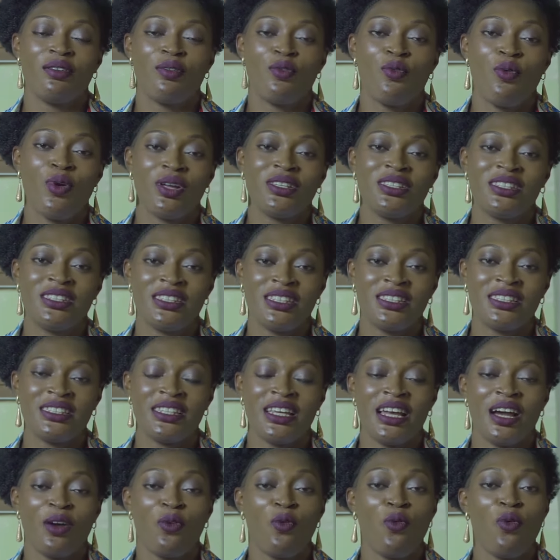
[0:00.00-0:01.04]

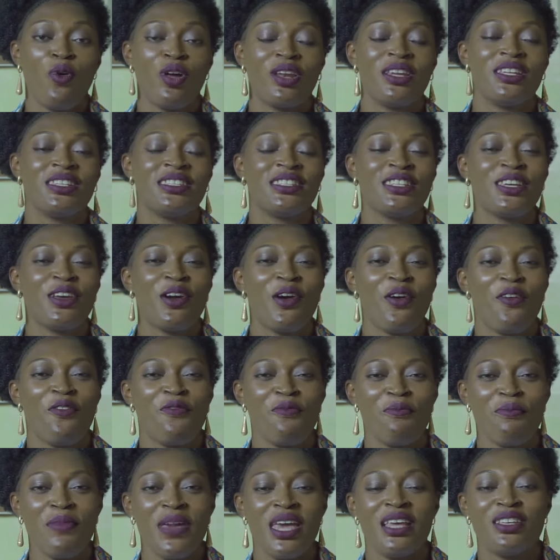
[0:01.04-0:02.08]
quantity and quality of
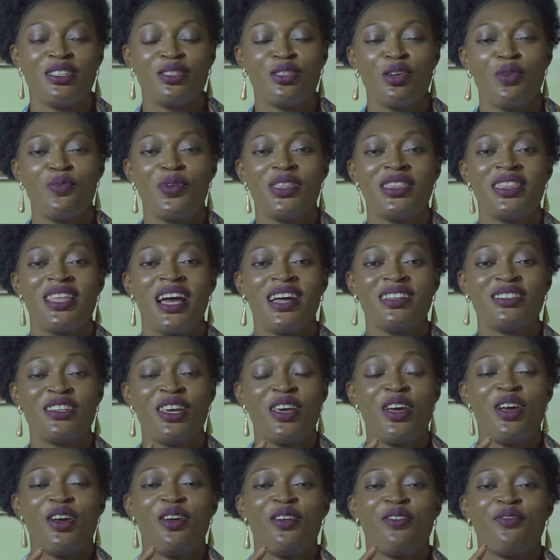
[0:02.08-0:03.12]
maize. So without
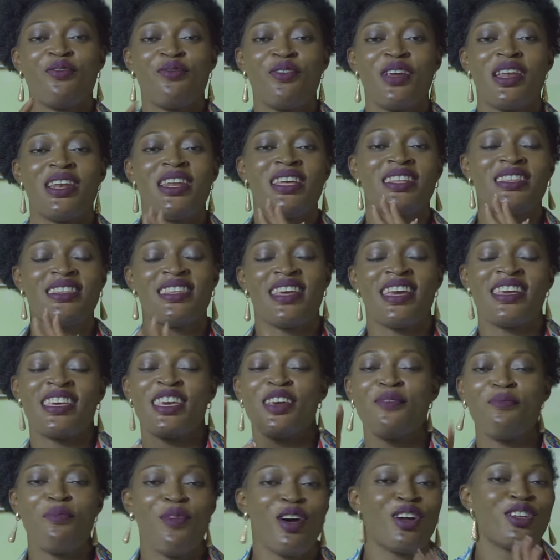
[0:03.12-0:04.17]
really
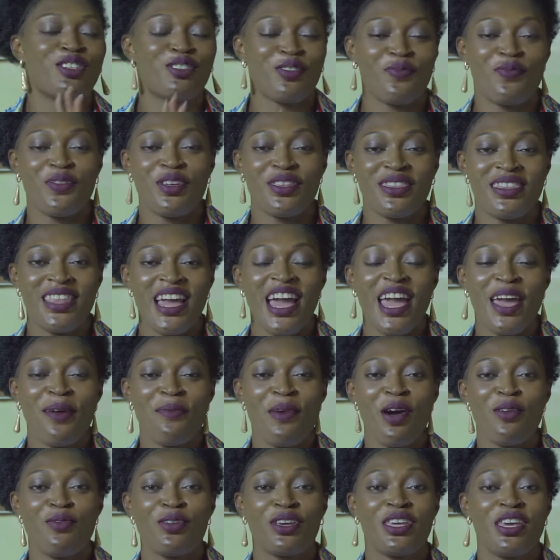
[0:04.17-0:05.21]
taking much of your time,
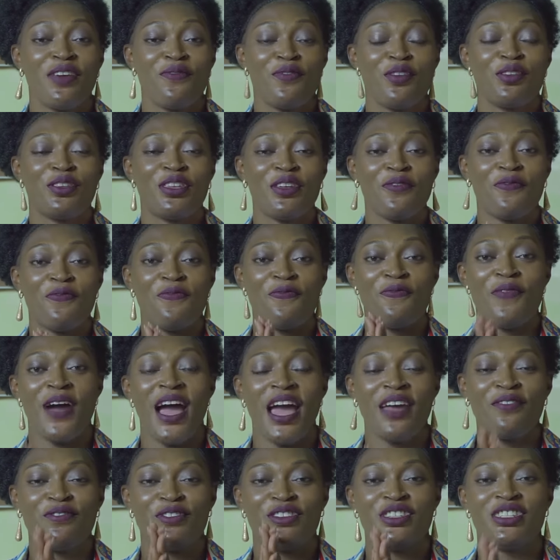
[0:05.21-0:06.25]
I will give you the
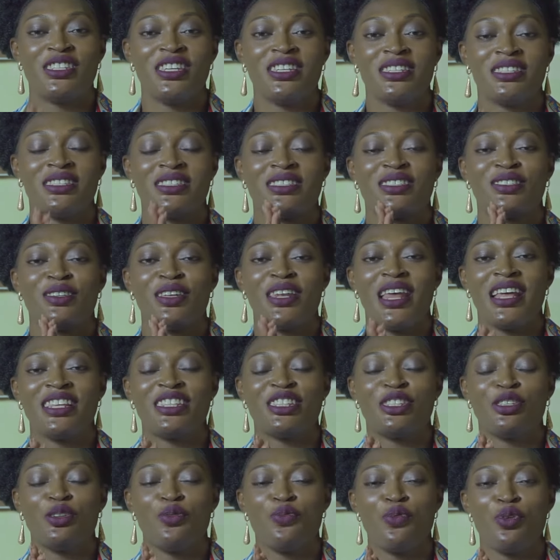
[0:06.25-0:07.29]
5 G's so
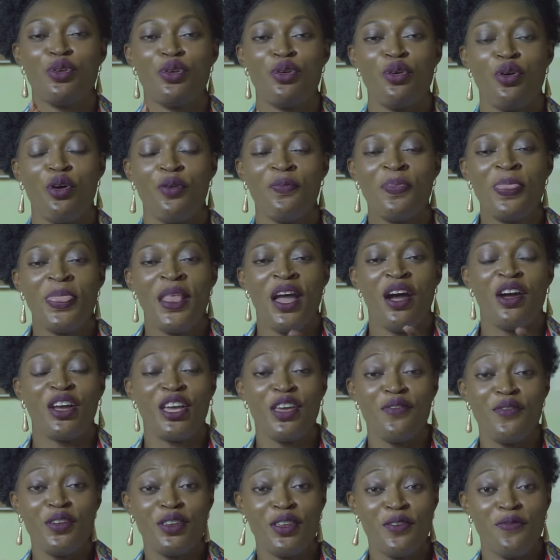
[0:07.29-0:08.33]
that you will know. I'll
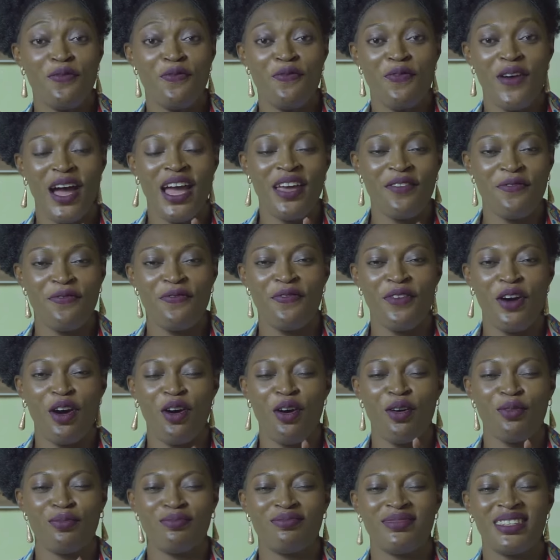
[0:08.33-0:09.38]
give you the
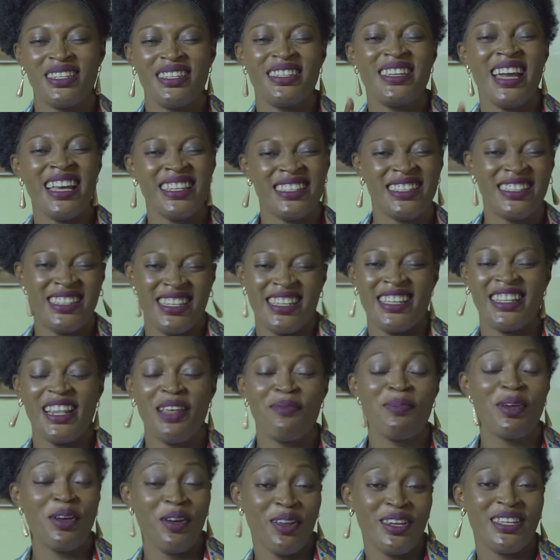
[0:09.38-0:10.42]
5 the yardstick,
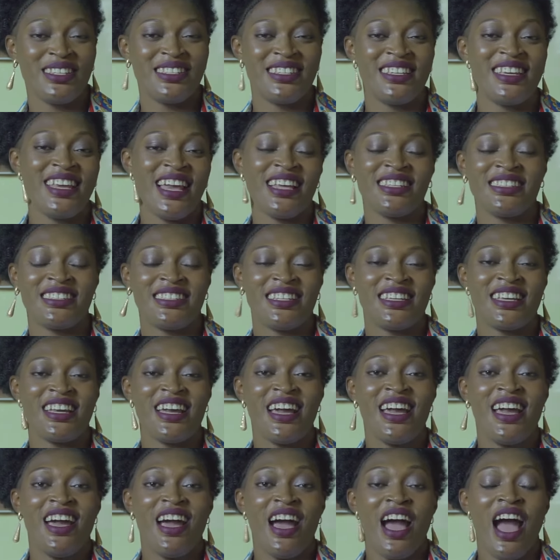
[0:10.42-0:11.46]
let me call it the yardstick,
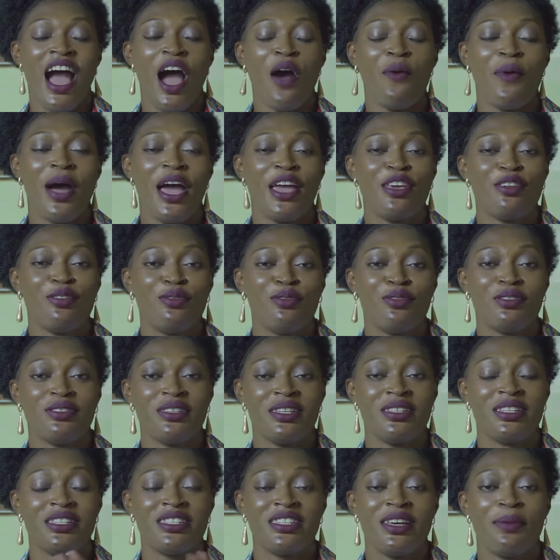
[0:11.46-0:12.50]
how I use
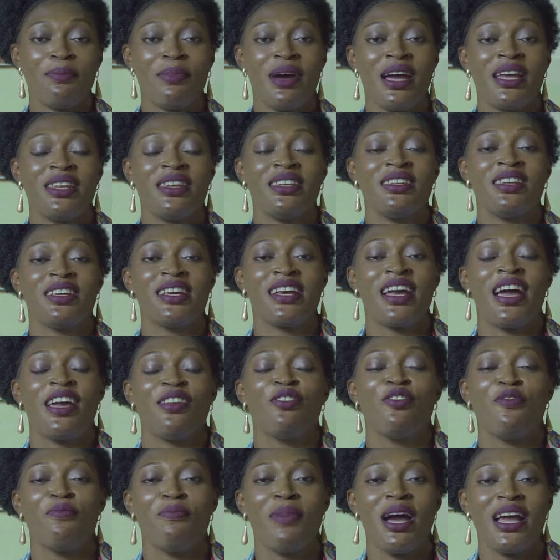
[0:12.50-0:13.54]
in determining the
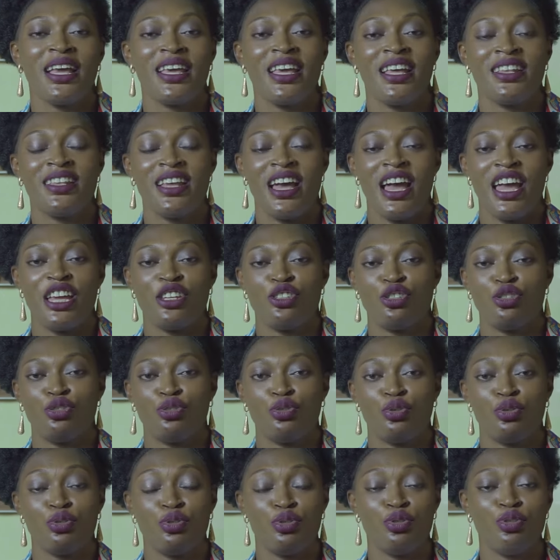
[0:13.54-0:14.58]
kind of market I
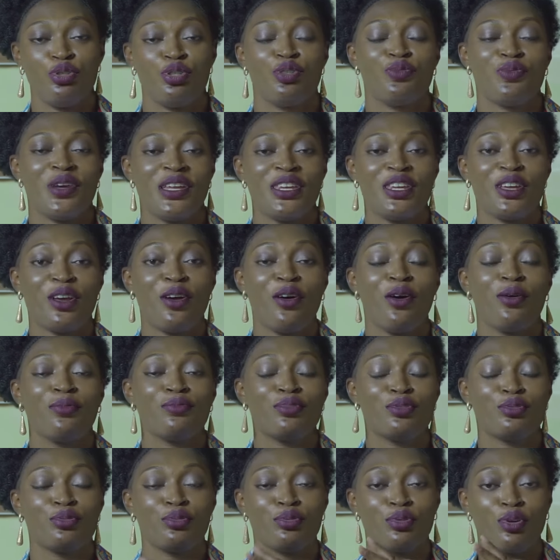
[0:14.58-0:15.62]
should use when it
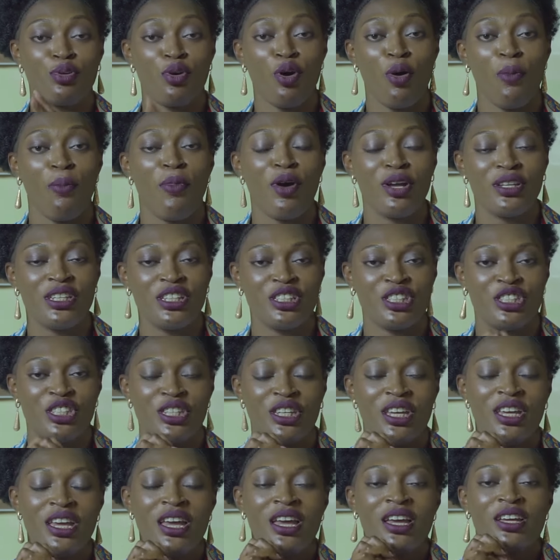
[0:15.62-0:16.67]
comes to
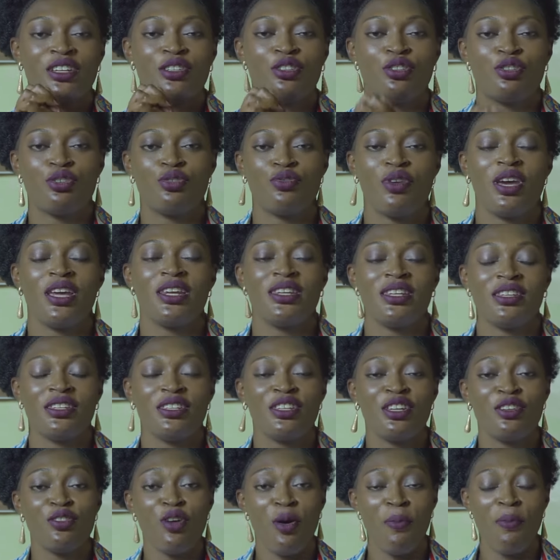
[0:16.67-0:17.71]
commodity trading.
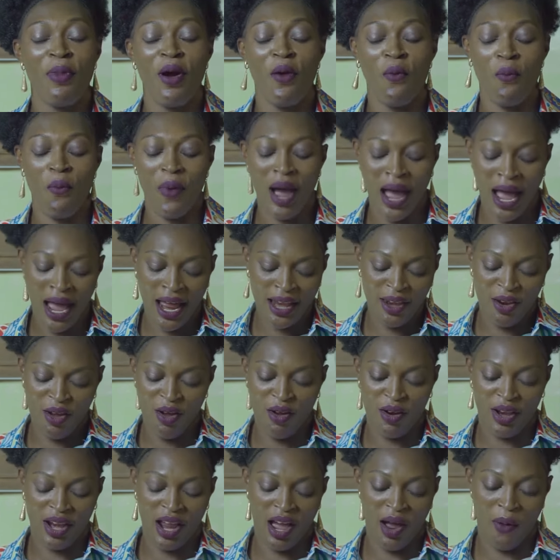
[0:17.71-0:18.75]
The number 1
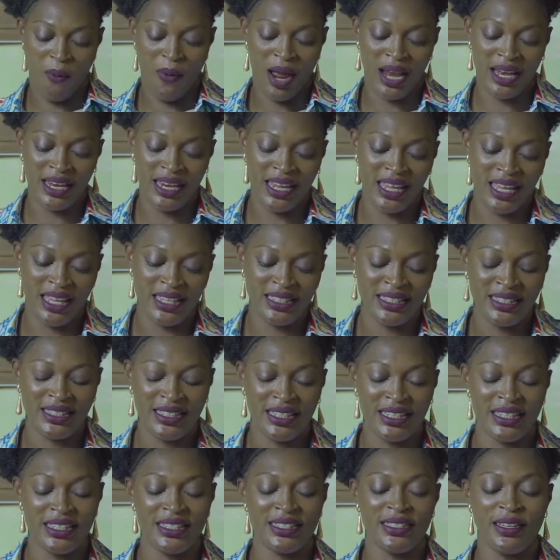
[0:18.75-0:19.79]
on our
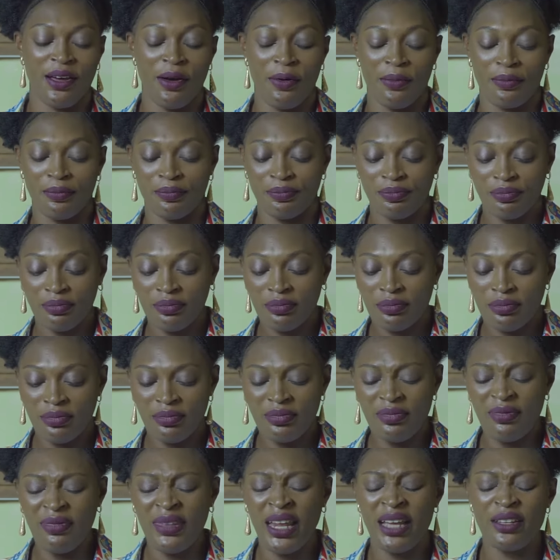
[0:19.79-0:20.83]
list is I
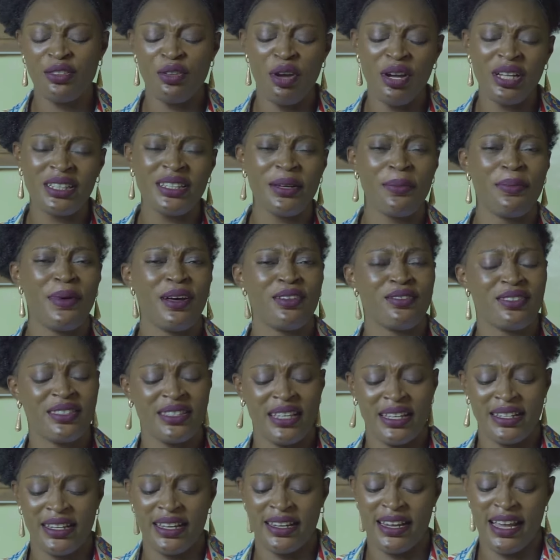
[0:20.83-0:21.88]
talked about
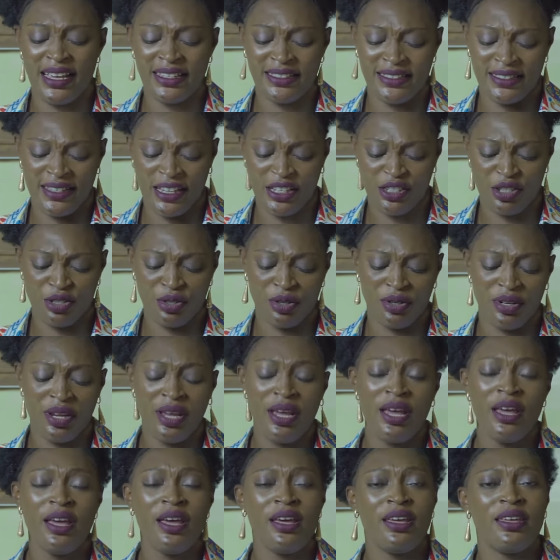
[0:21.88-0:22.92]
standardization.
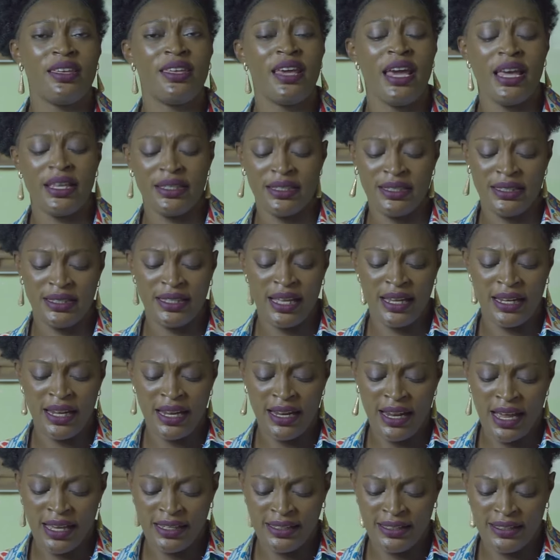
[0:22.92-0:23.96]
Yes,
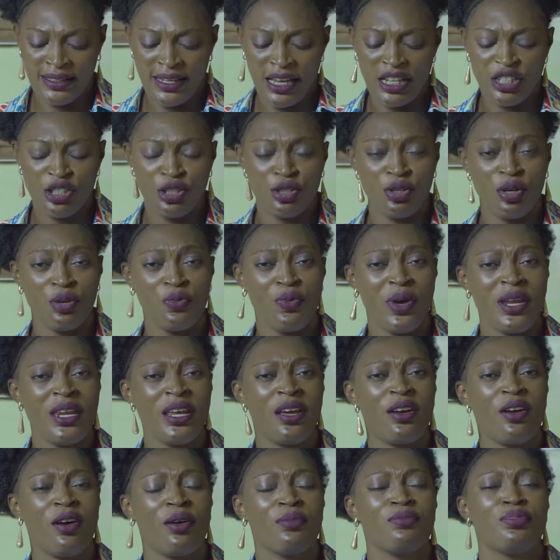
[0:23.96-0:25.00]
standardization when
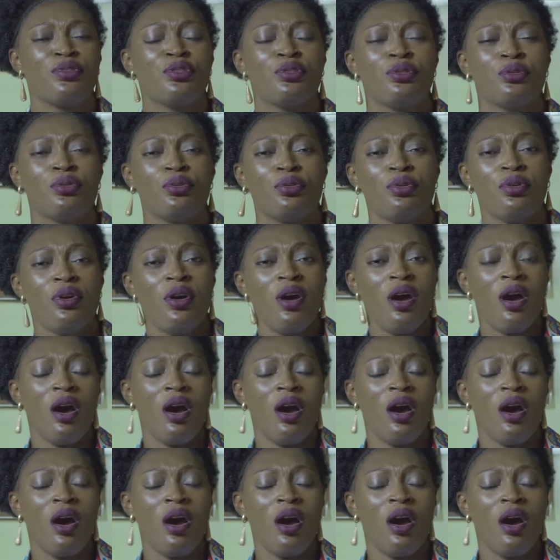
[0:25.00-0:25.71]
it comes to